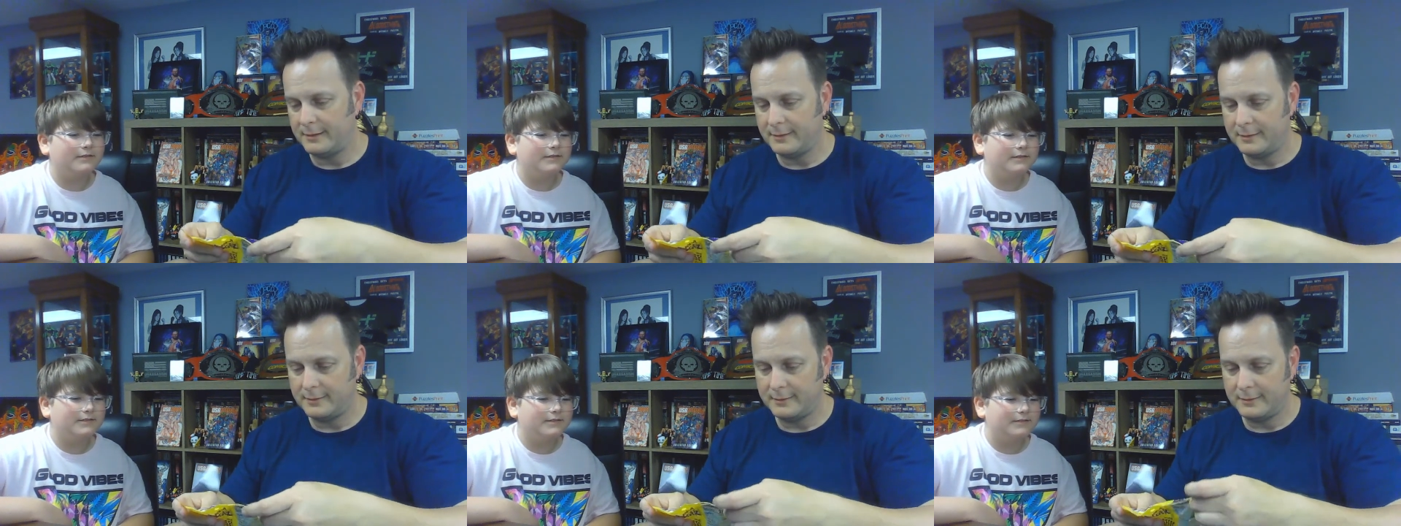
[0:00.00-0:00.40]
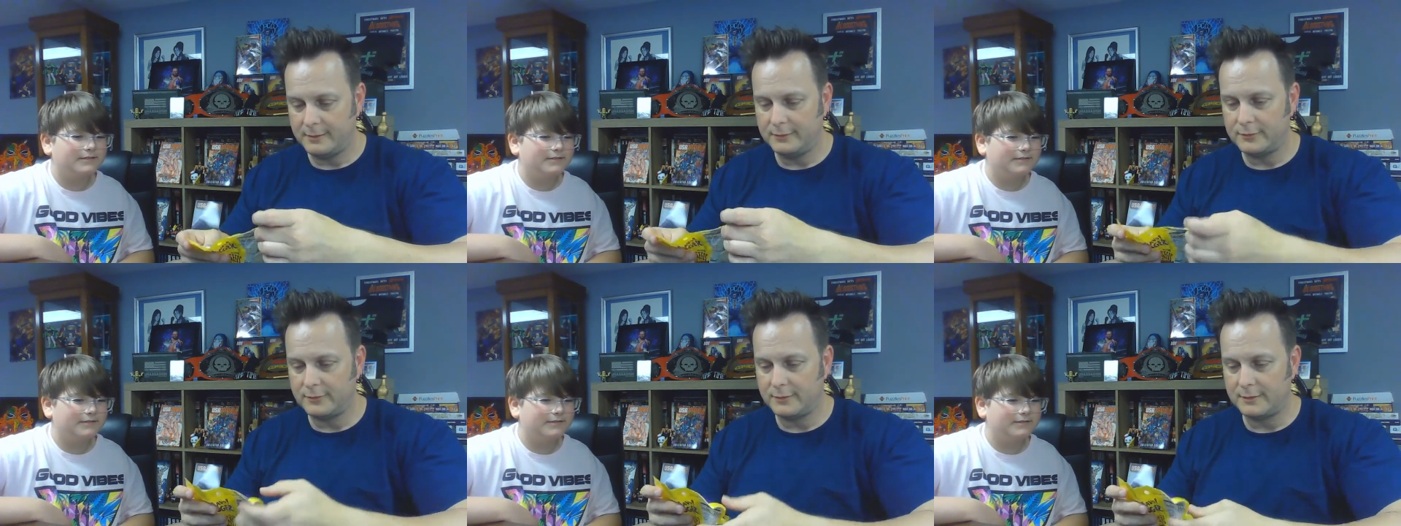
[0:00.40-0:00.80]
Speaker 1: Uh,
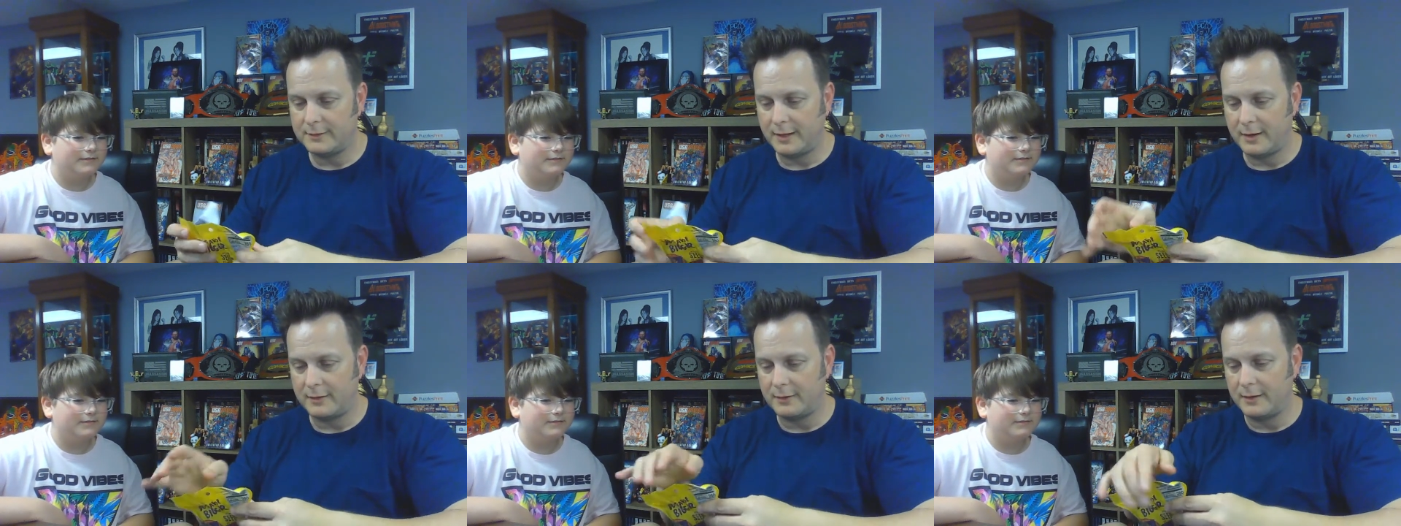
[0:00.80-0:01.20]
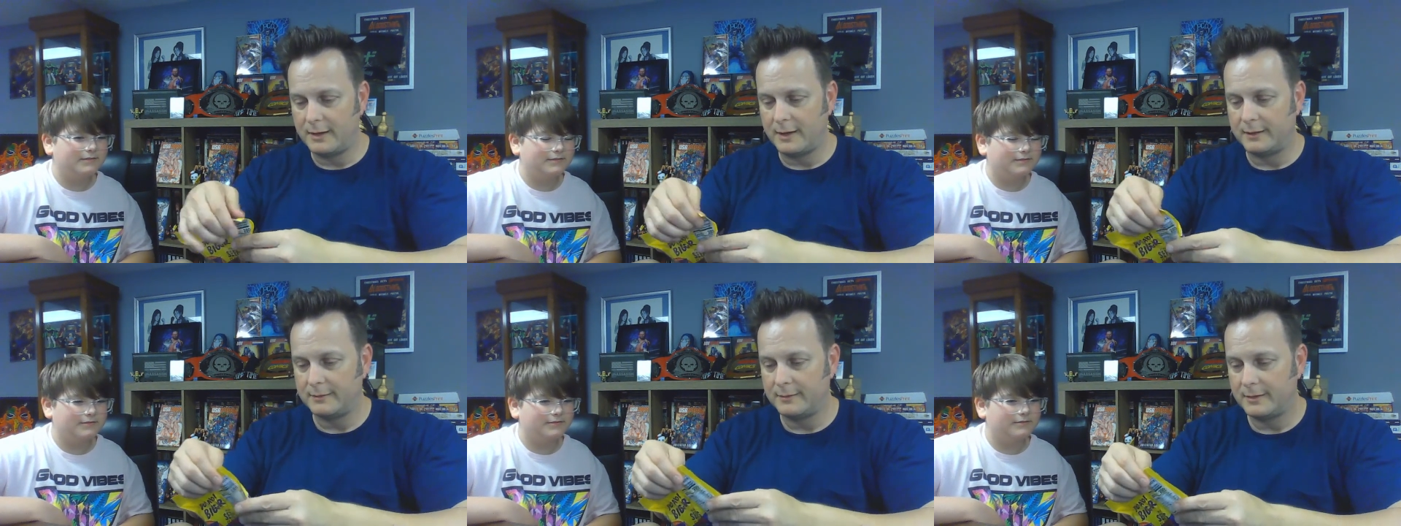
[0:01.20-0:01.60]
is there a
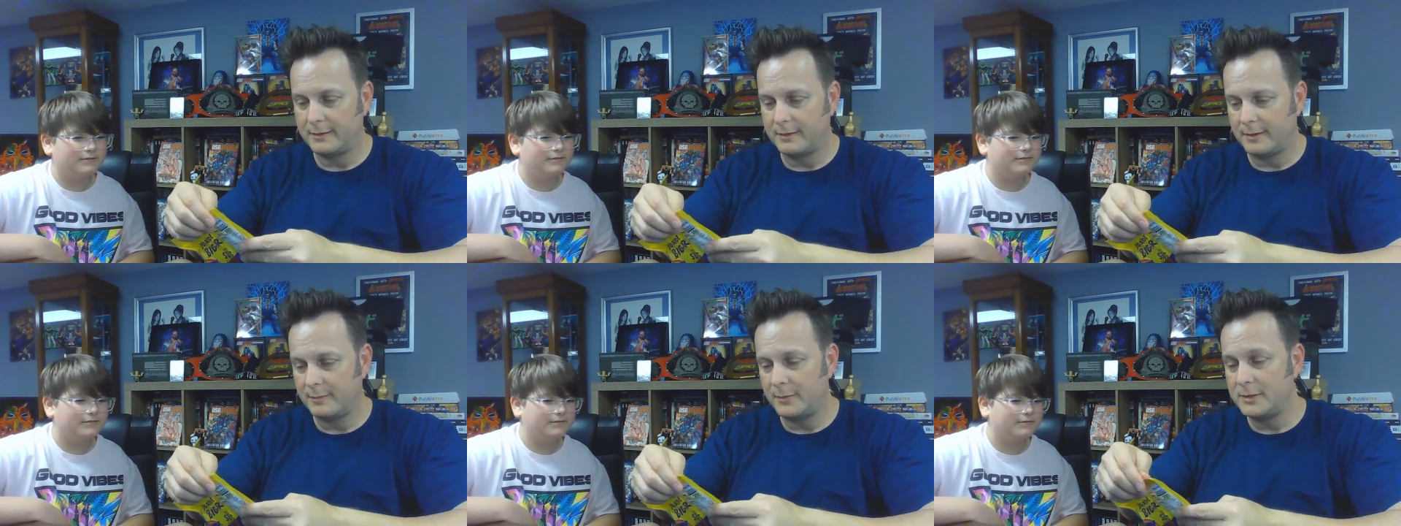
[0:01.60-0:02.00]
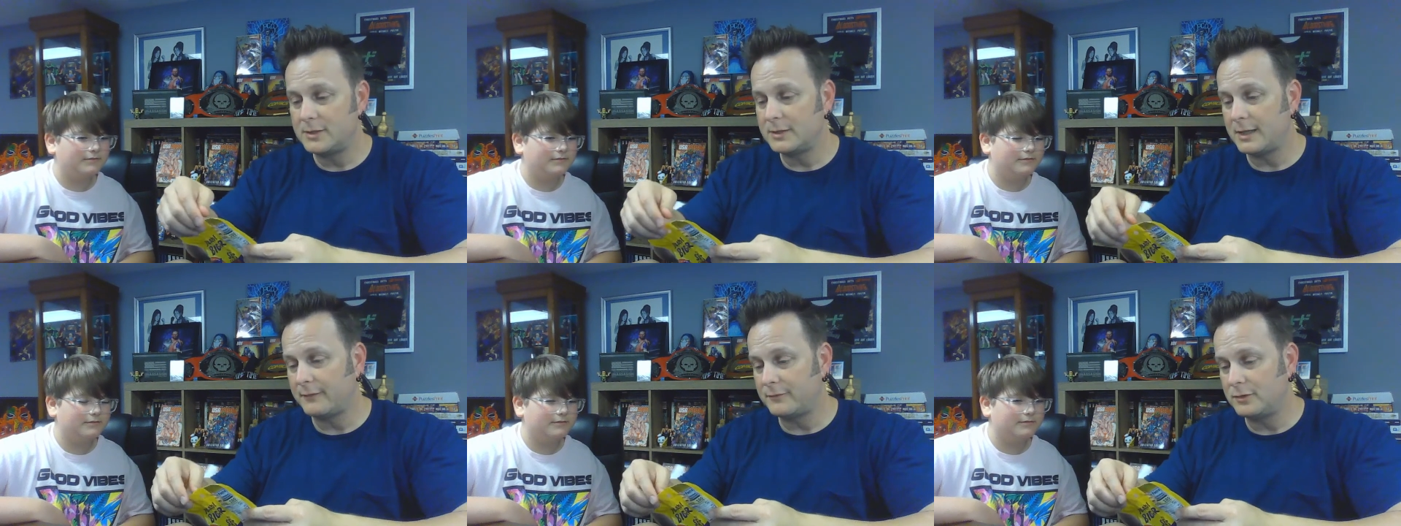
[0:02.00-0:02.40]
Caroline? I
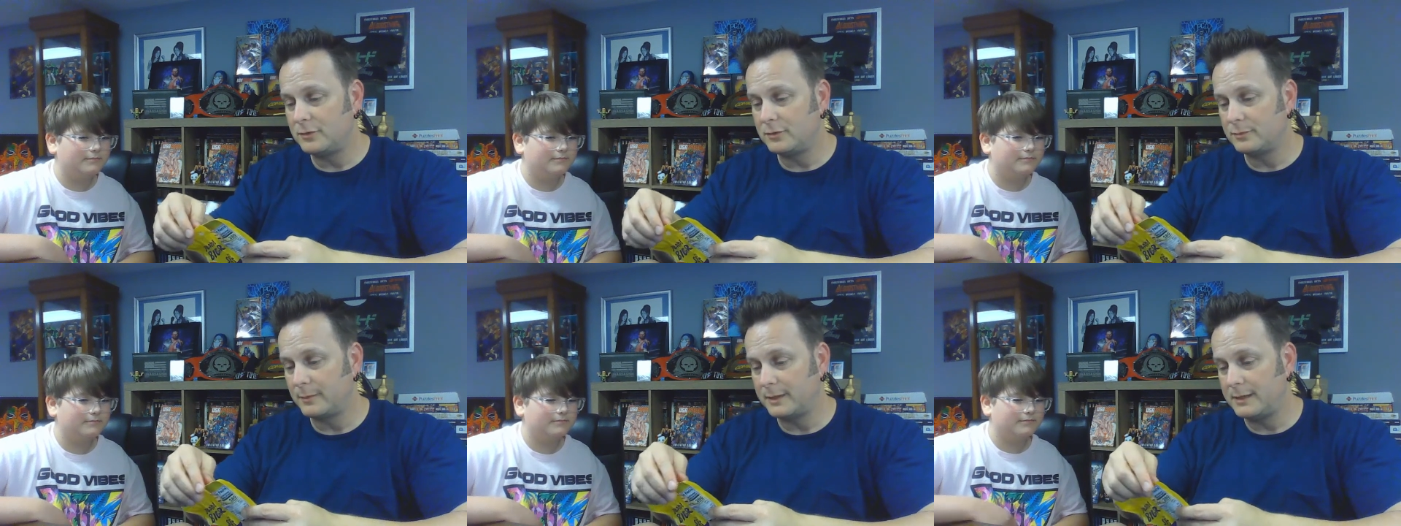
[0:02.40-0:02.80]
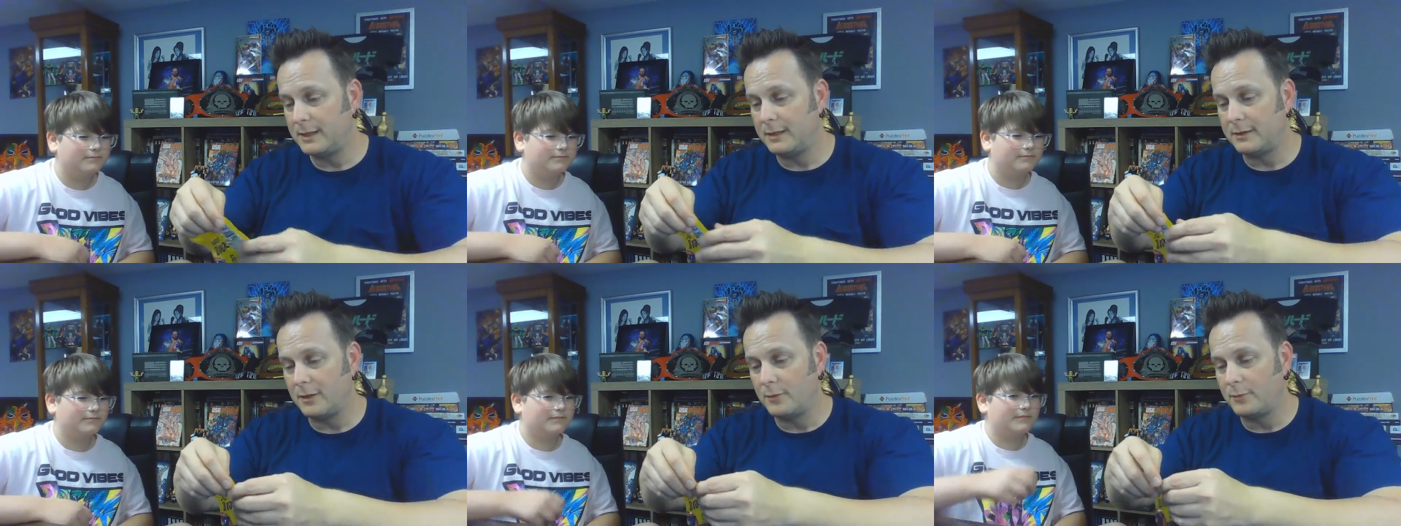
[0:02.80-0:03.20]
might just have to use my
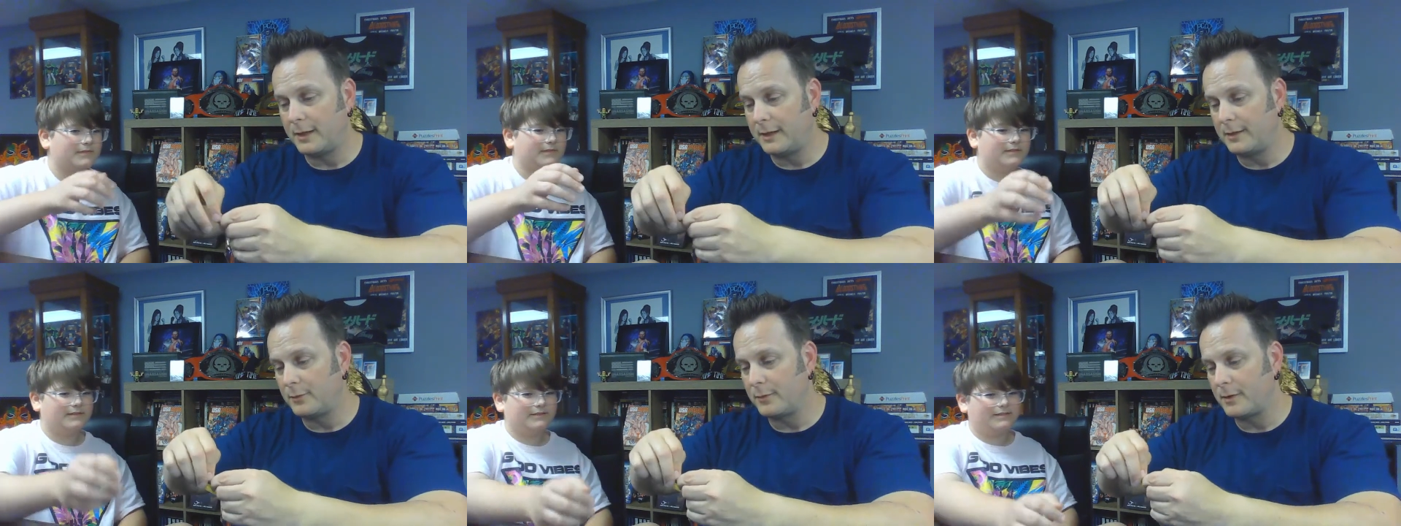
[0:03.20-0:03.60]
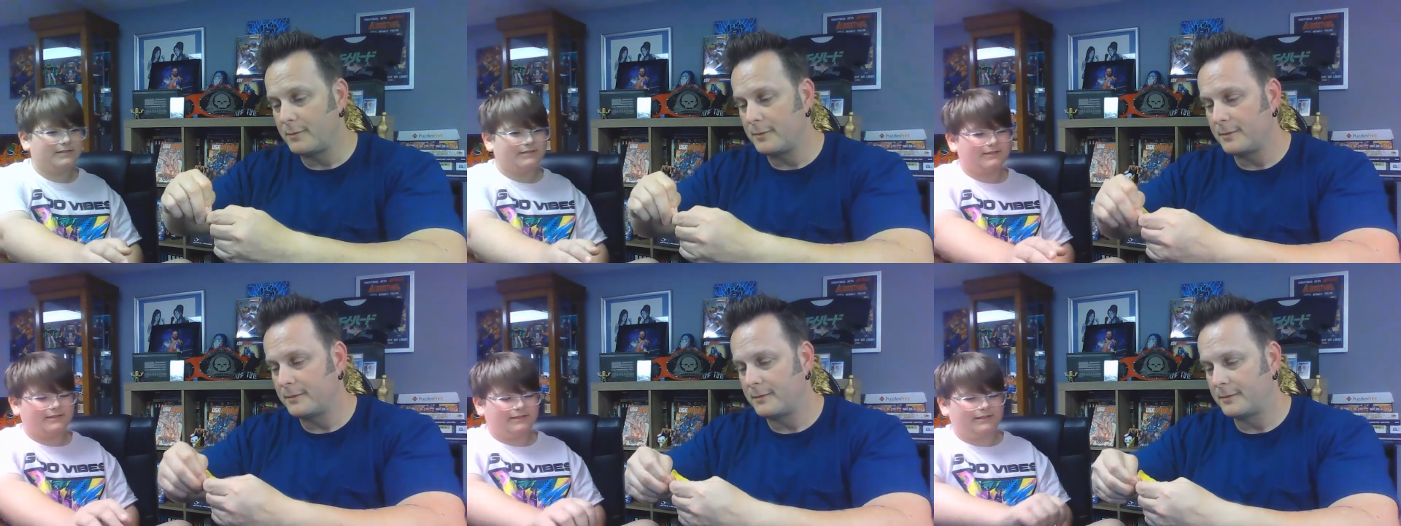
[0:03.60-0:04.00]
teeth. Oh, wait, here
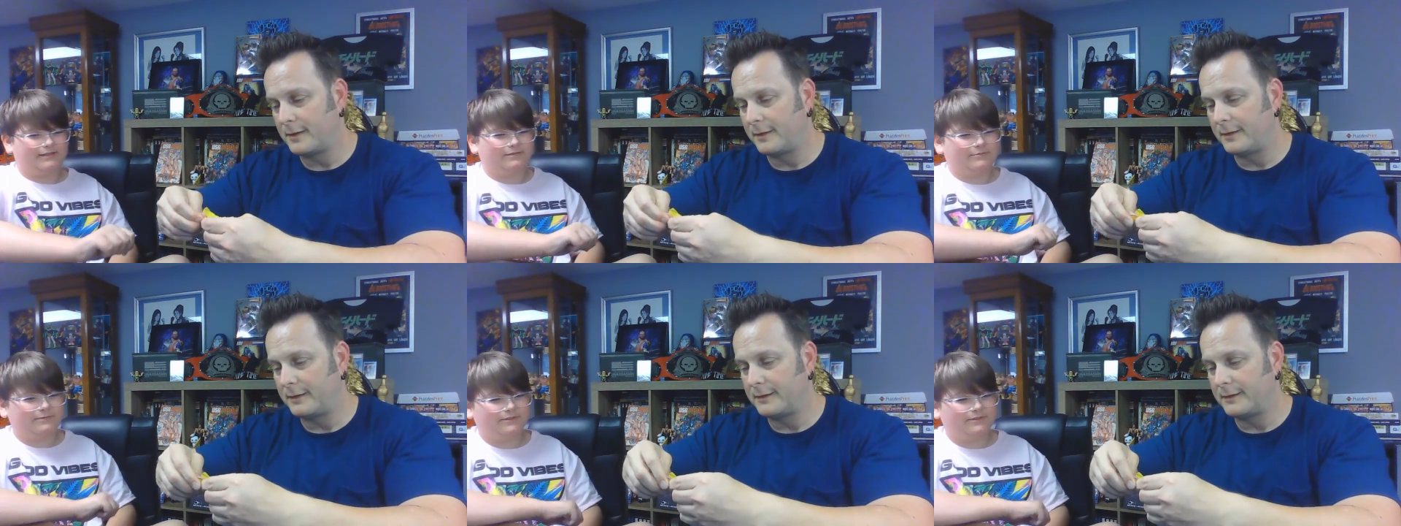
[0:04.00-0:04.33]
we go. I